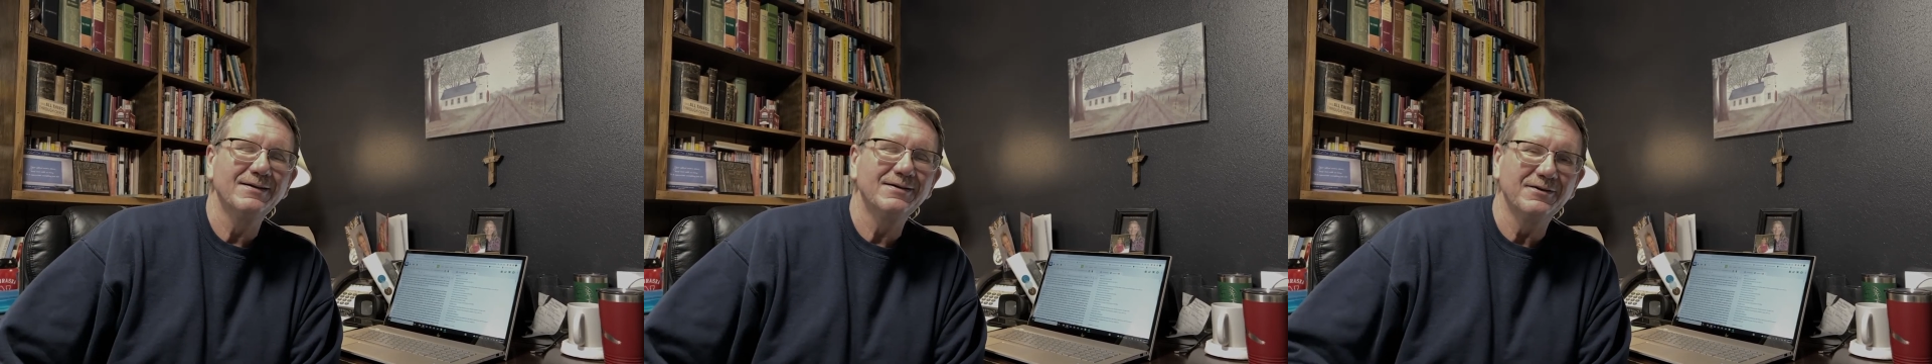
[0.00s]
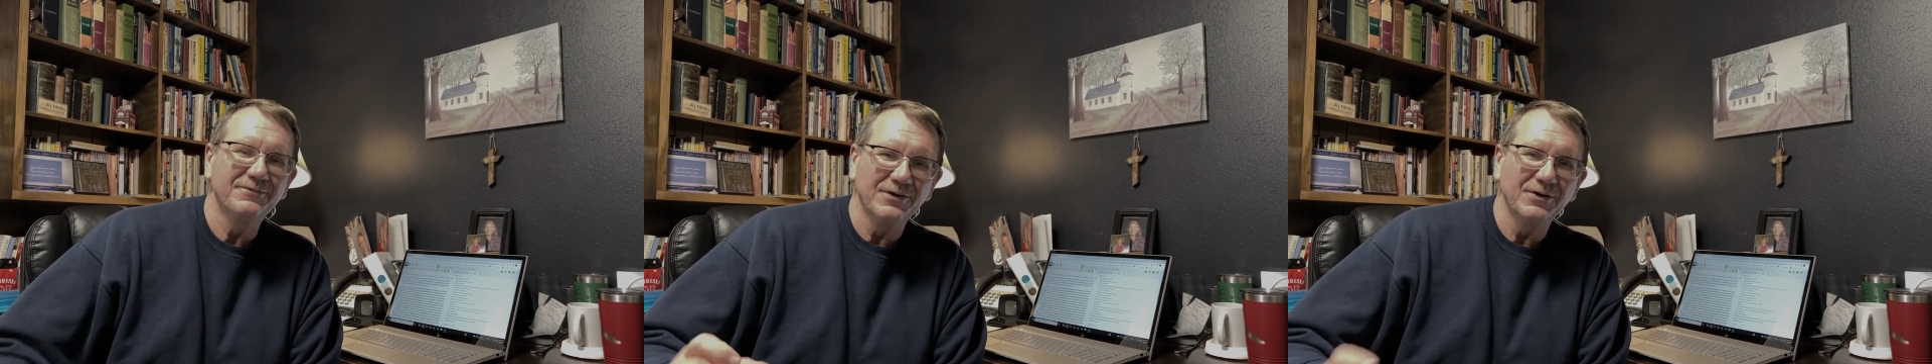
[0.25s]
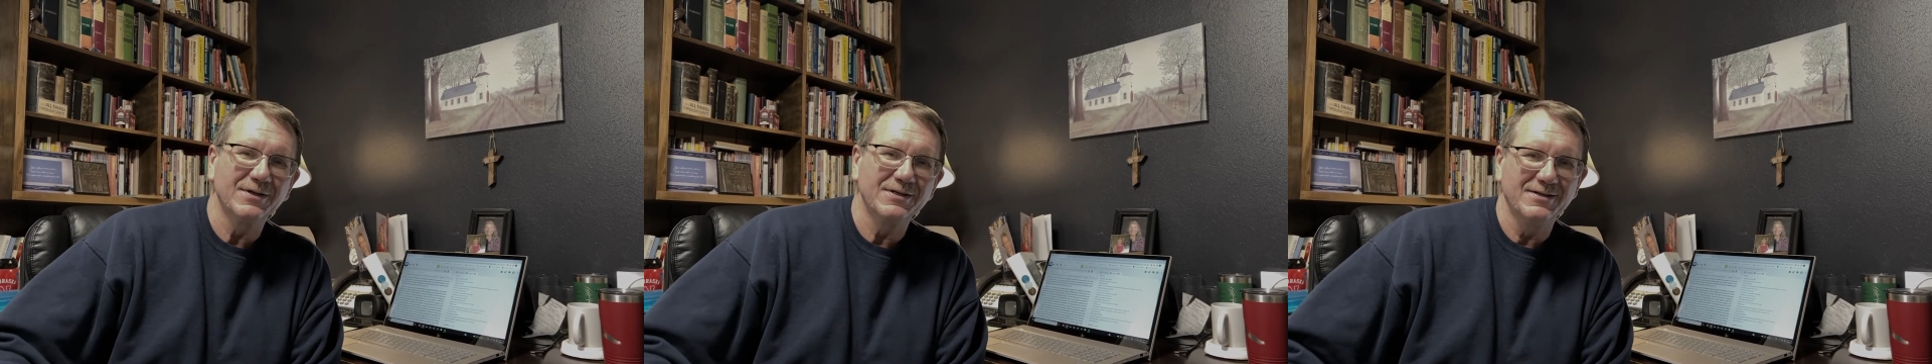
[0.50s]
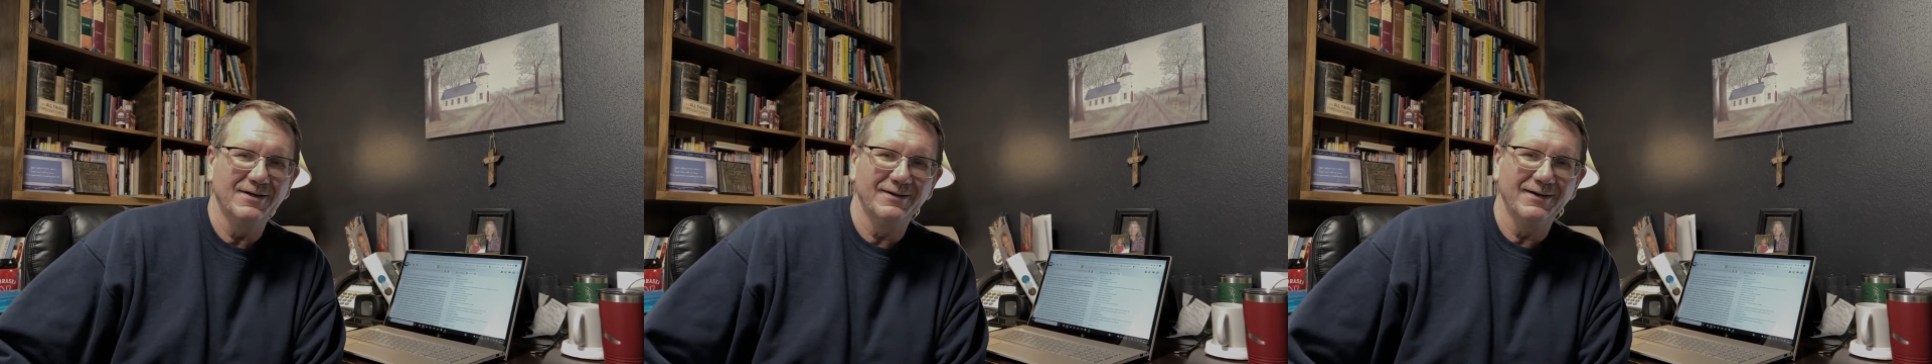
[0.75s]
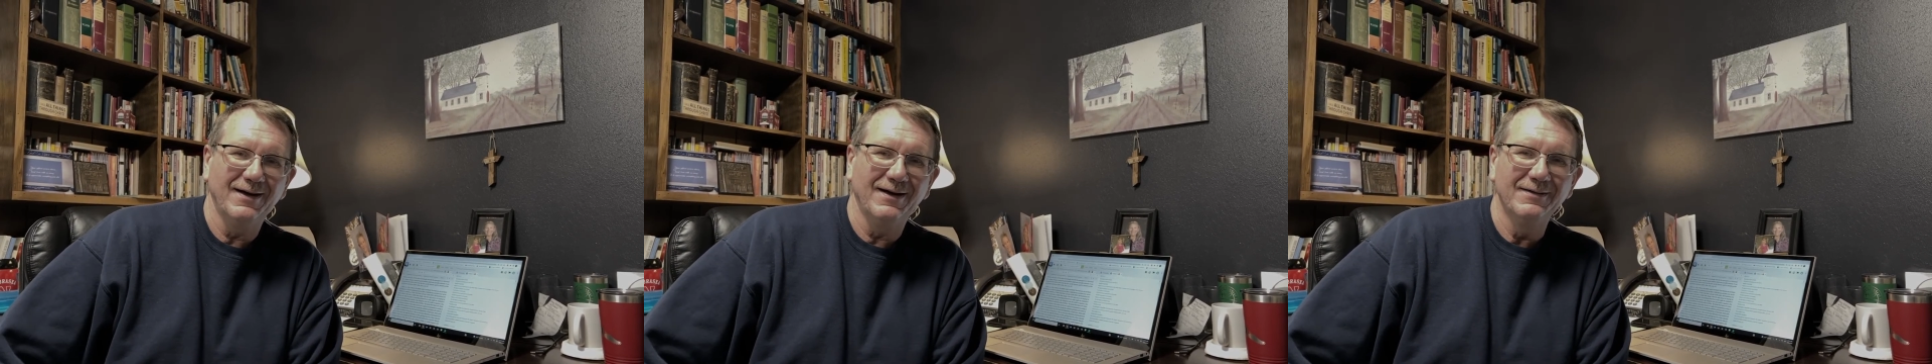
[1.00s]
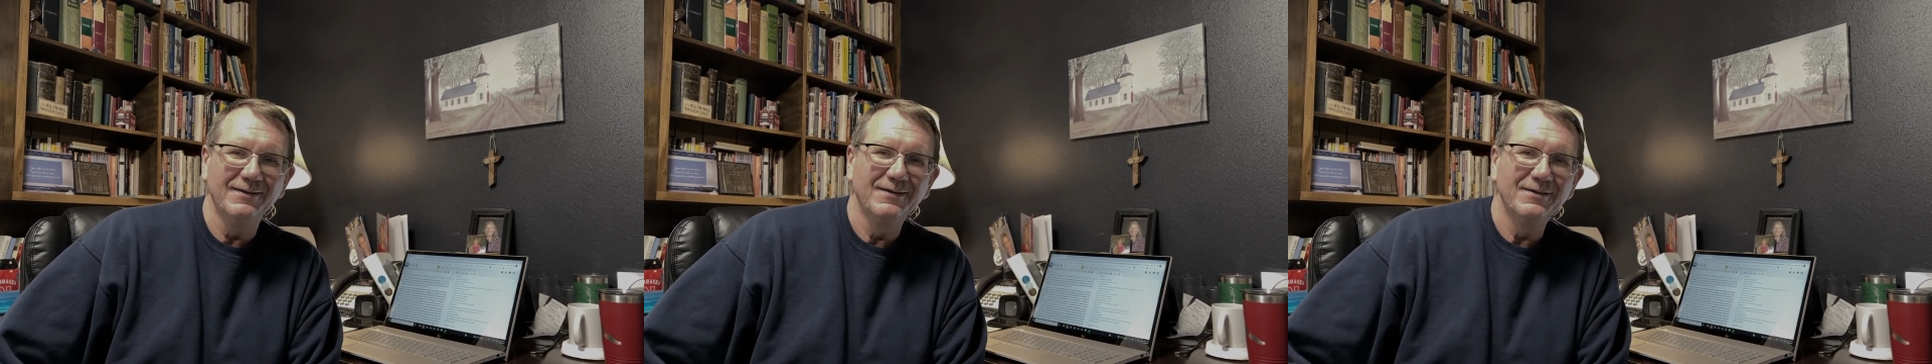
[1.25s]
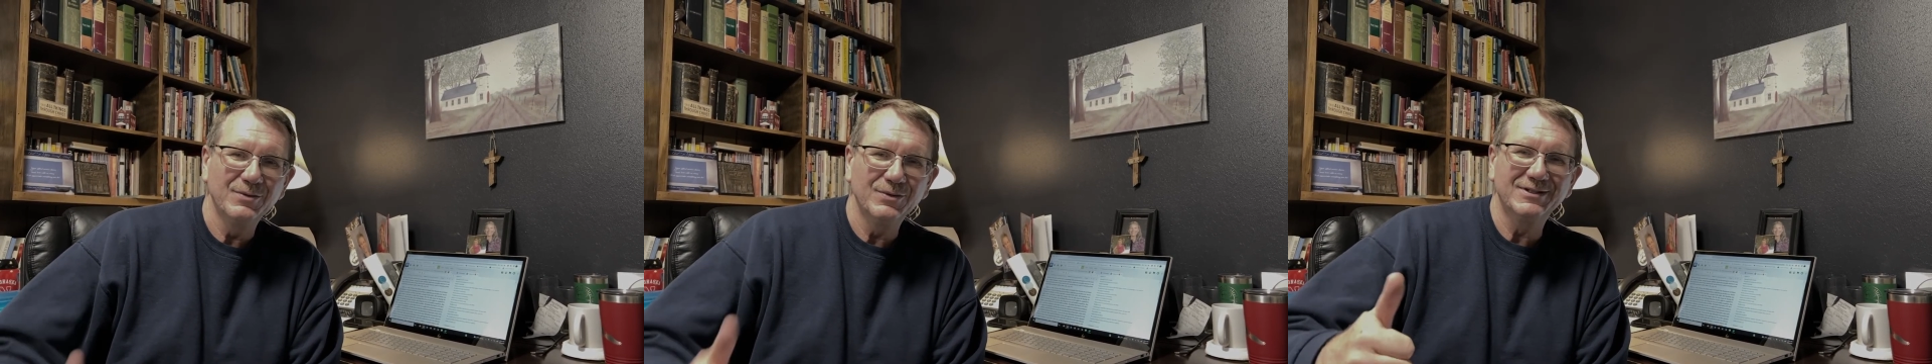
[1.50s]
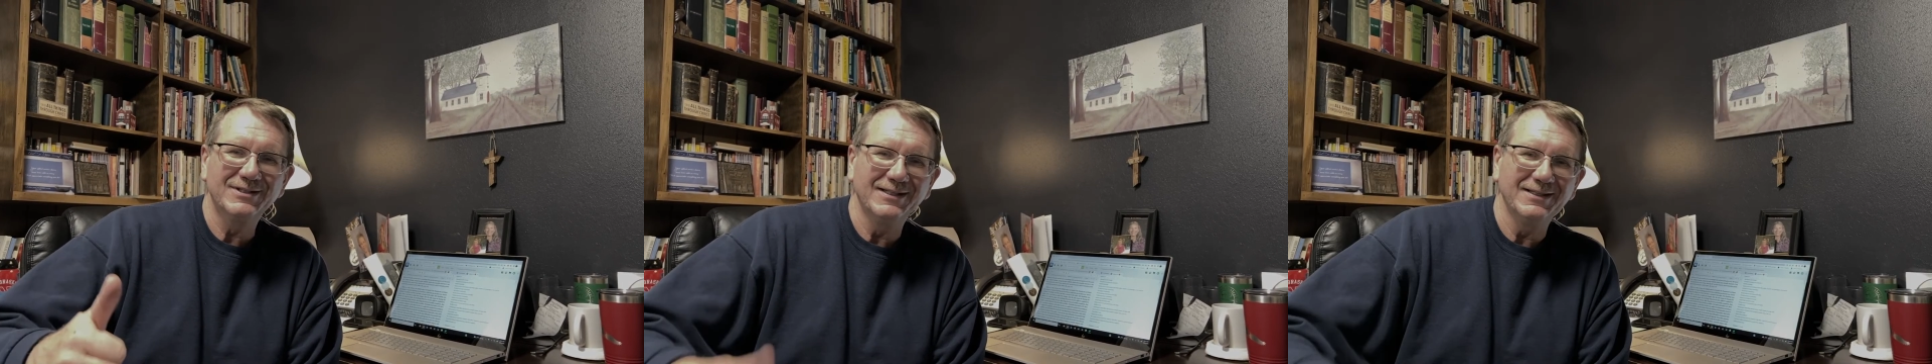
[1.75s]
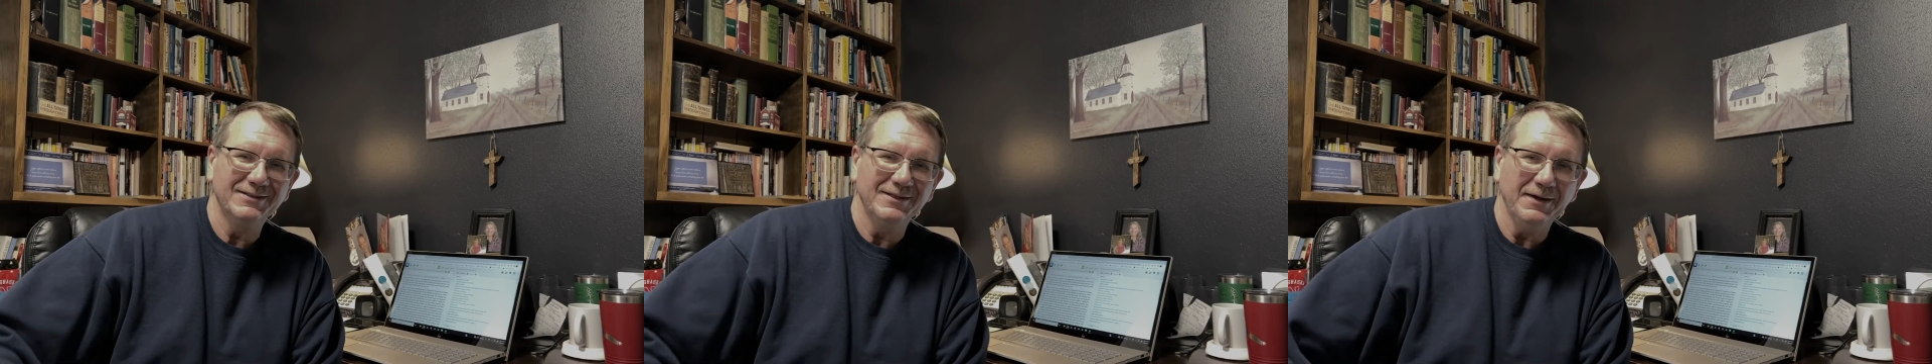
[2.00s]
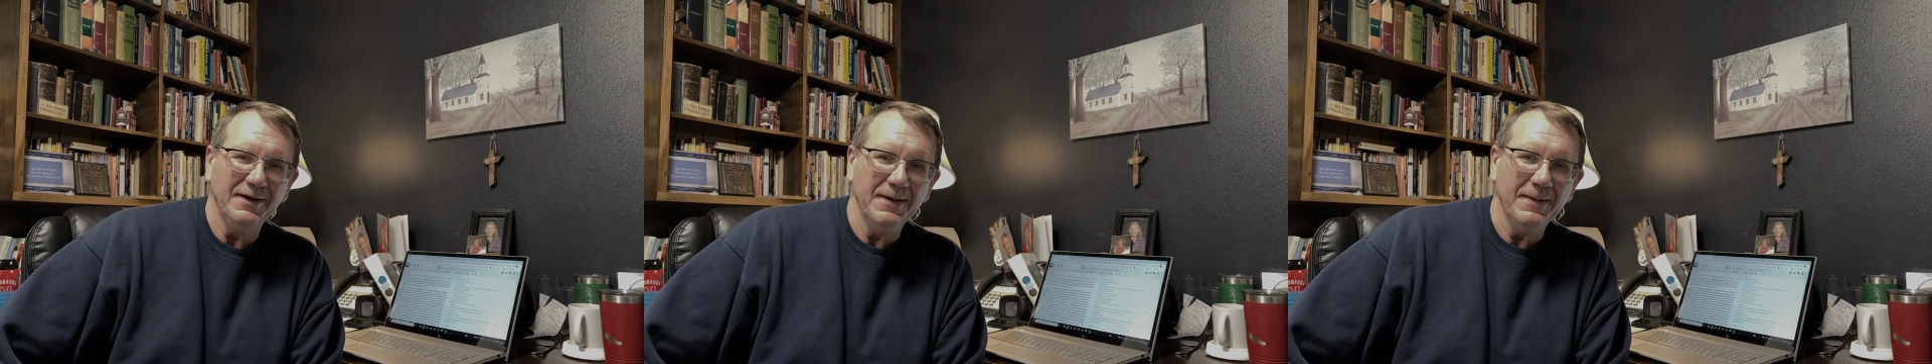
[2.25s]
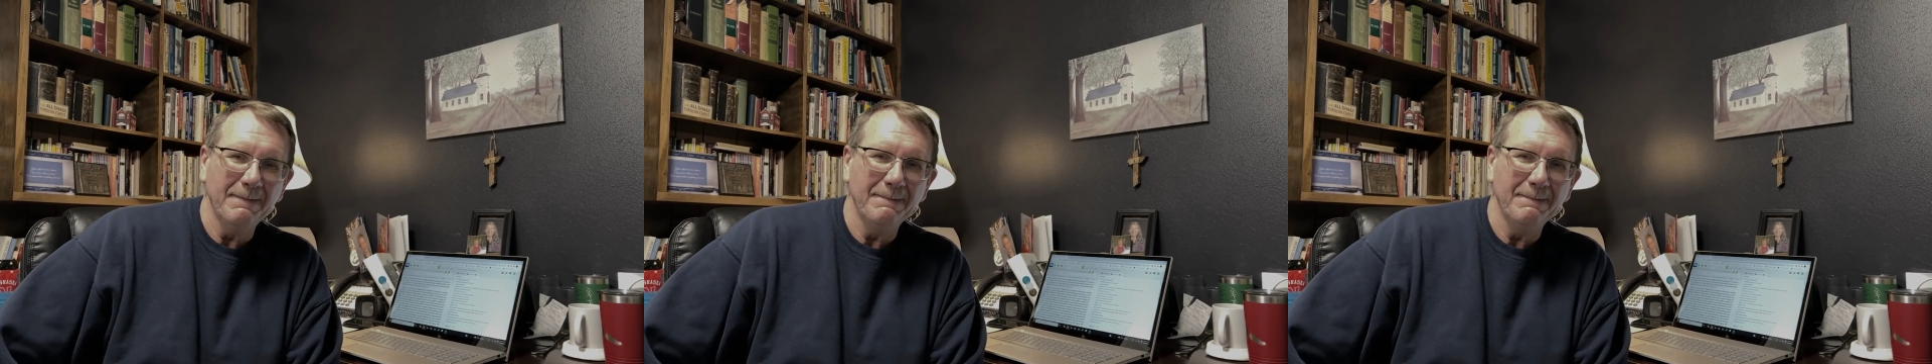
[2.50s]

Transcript: to focus on God. We'll see you Sunday.